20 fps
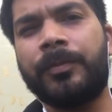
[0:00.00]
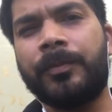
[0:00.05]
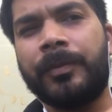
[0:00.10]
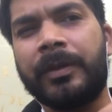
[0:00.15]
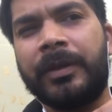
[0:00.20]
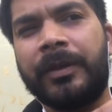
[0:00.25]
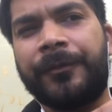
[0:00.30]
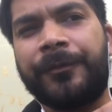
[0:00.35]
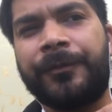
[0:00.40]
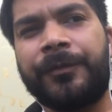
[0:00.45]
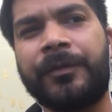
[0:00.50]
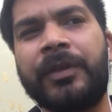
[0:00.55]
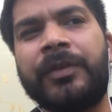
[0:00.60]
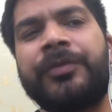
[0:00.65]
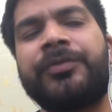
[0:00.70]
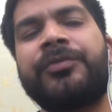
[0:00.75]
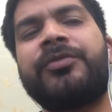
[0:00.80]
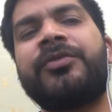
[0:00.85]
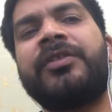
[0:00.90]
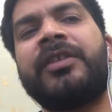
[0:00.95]
If
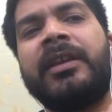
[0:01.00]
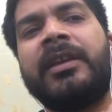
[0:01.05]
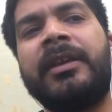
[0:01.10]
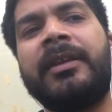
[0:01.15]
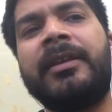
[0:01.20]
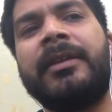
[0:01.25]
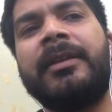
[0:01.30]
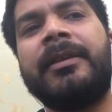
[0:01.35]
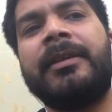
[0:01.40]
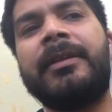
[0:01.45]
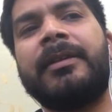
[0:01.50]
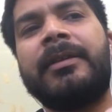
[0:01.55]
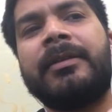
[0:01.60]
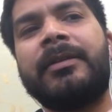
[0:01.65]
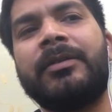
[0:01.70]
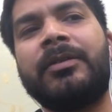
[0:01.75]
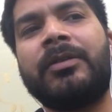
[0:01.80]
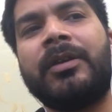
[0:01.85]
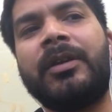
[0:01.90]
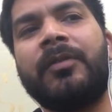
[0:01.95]
you see
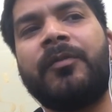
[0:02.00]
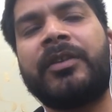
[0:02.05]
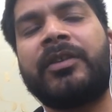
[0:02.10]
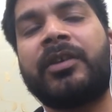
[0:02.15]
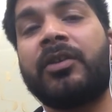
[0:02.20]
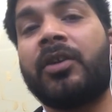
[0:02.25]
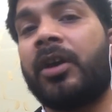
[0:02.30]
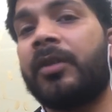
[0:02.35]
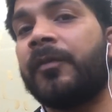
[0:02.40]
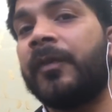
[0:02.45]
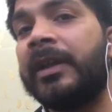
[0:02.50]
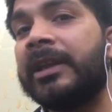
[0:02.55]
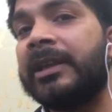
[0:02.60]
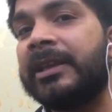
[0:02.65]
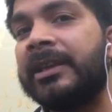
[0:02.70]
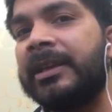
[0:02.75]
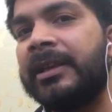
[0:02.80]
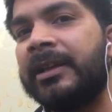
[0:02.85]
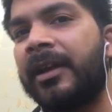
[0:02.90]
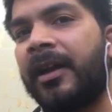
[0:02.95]
with a not very
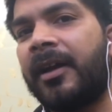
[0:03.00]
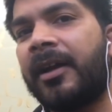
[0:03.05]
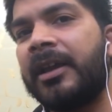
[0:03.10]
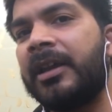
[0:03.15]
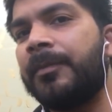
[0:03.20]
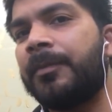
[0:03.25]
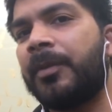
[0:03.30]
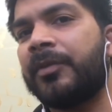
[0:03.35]
keen eye,